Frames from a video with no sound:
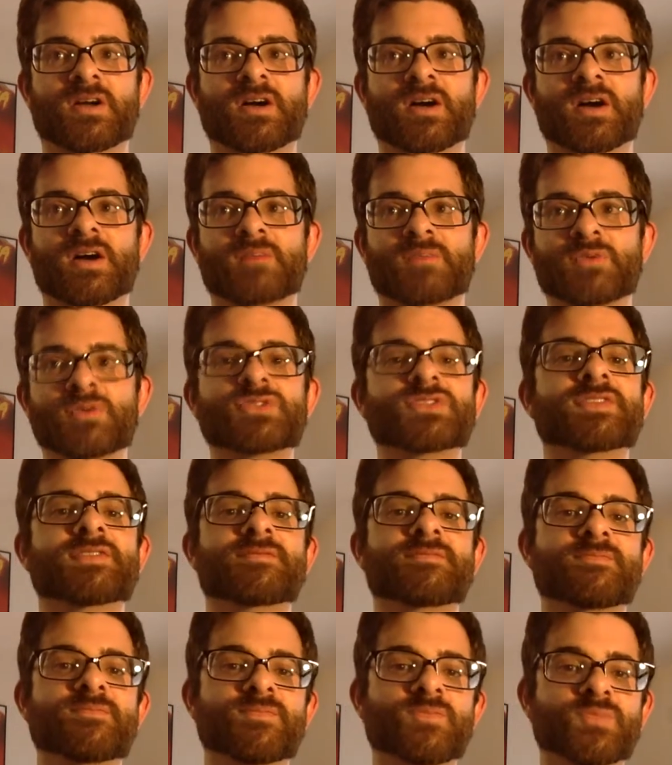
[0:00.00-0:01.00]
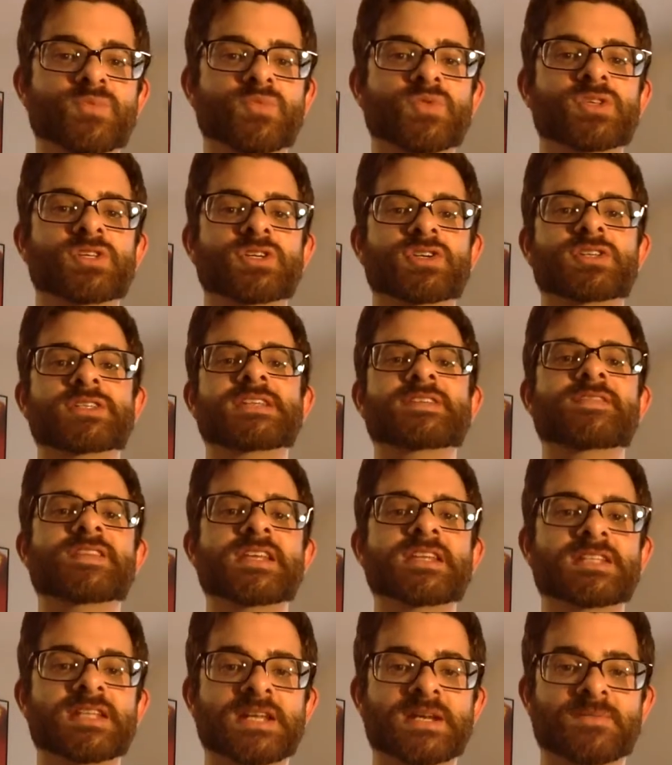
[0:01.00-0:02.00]
producing really good
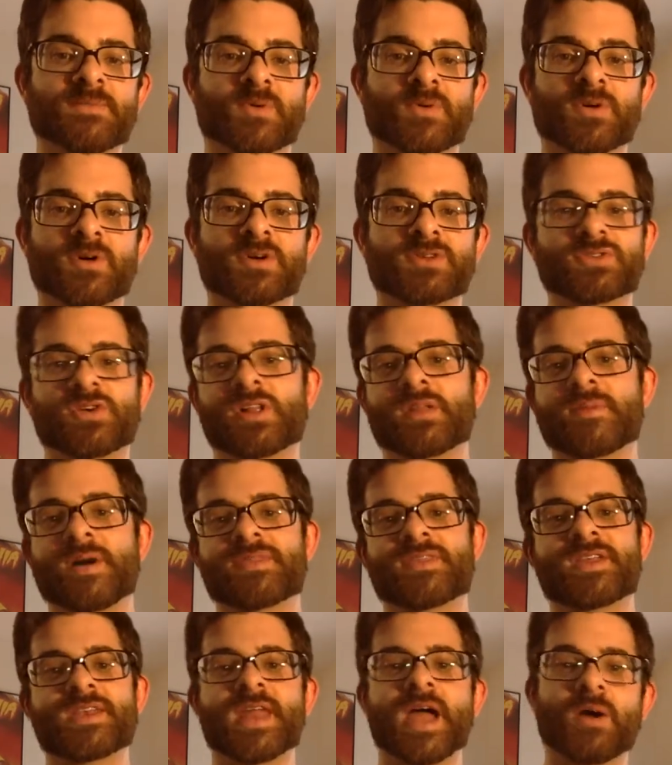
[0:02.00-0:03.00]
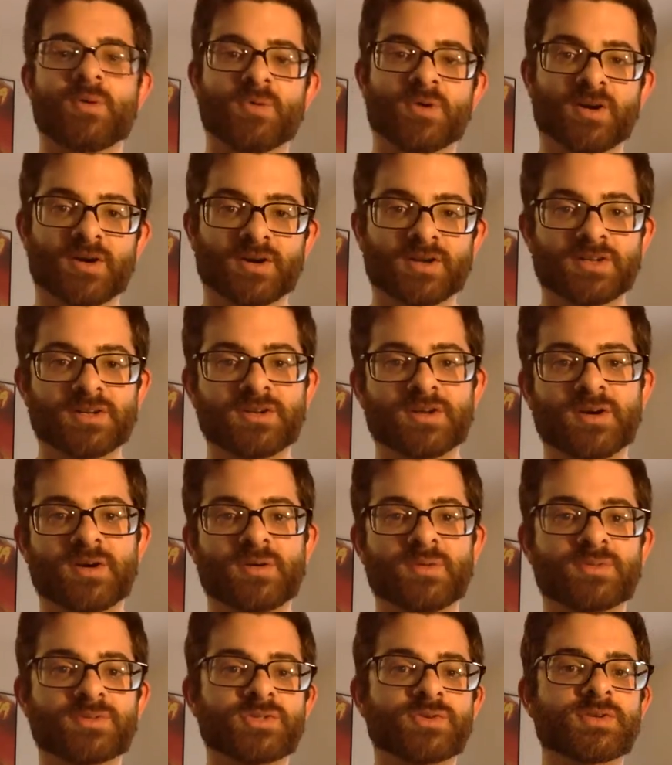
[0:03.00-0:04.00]
DVDs anymore. It's all about the network,
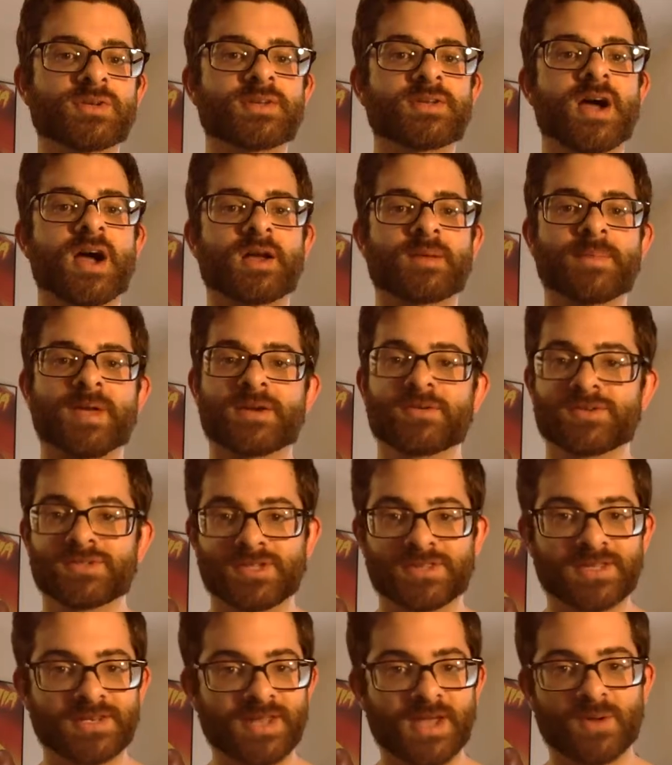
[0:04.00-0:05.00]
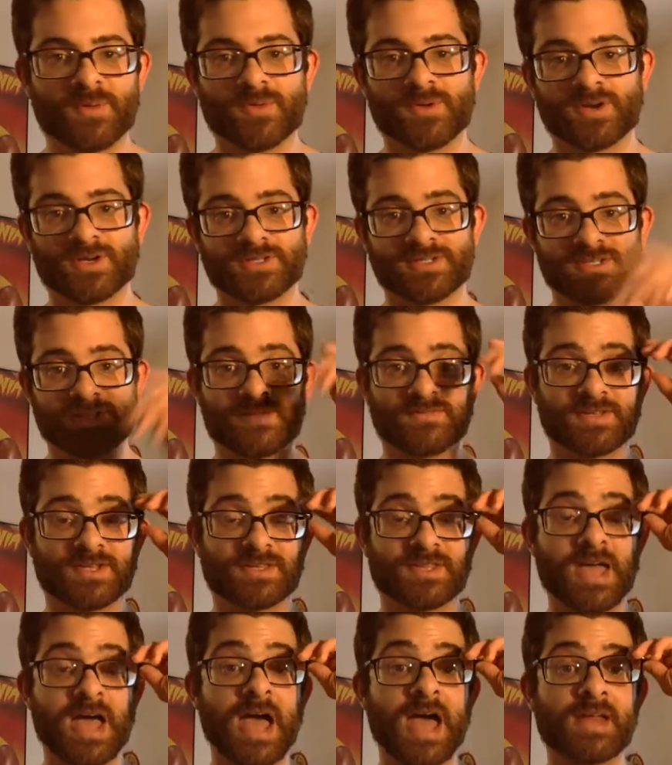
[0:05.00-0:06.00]
doing the documentaries on the network and stuff
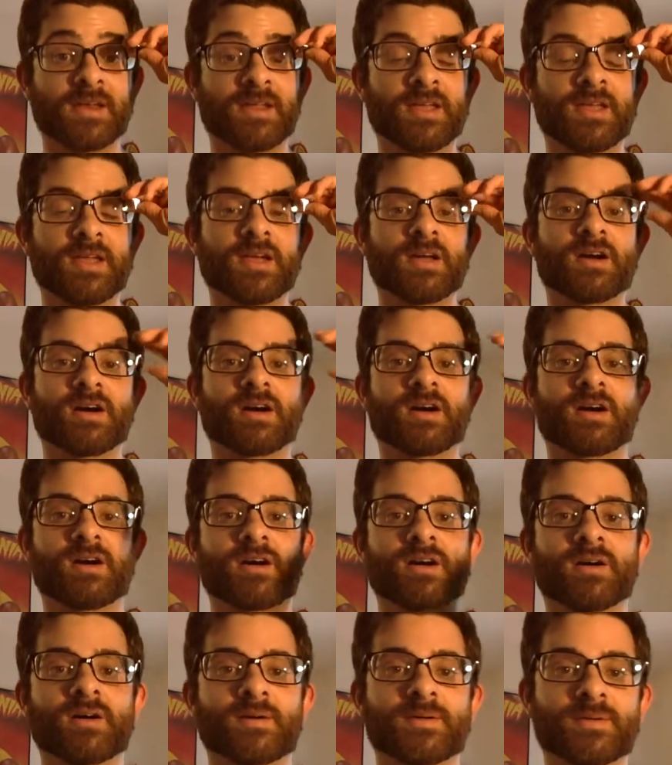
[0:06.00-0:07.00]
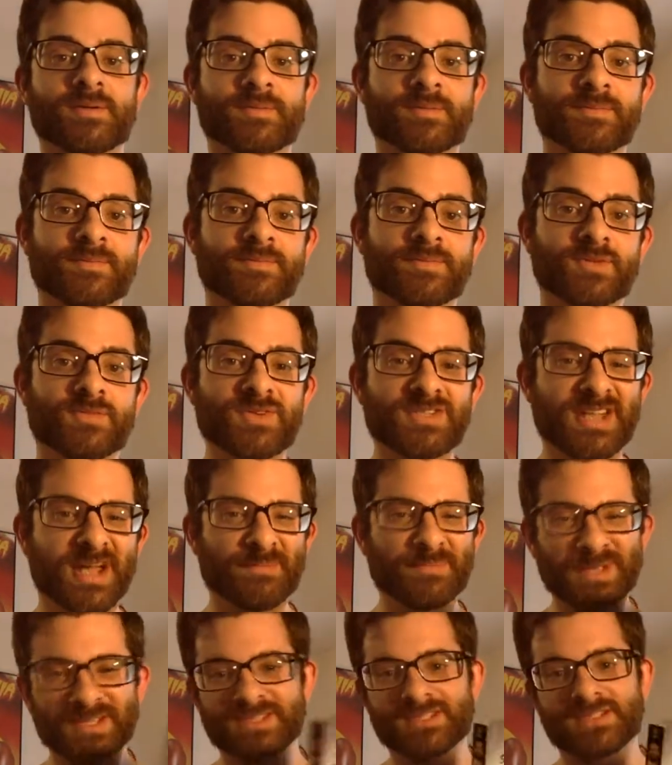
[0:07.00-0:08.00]
like that. The reason I
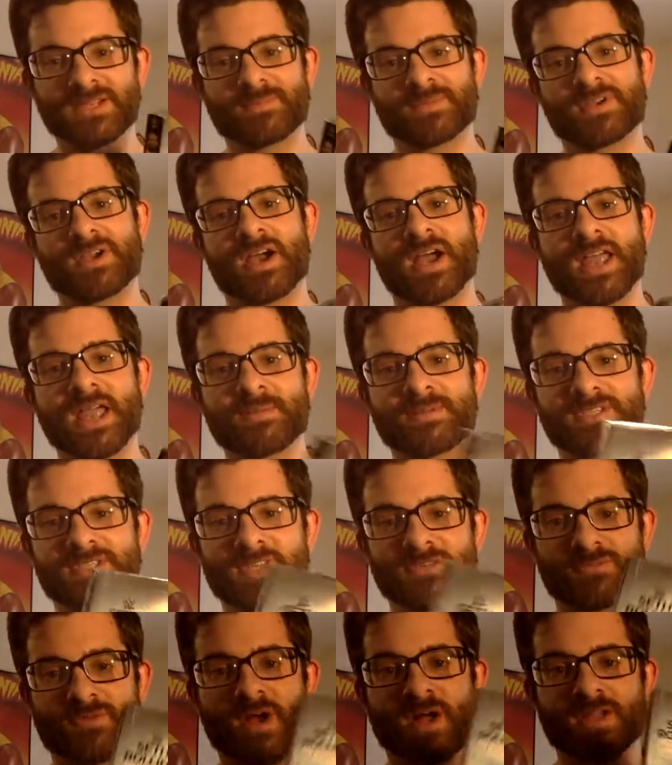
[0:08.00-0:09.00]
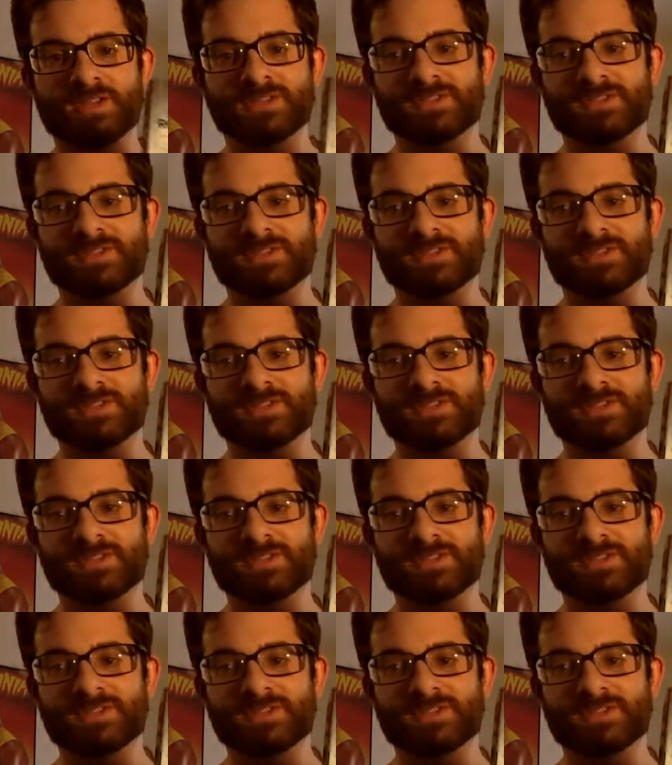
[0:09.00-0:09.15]
picked this up, I am a Seth Rollins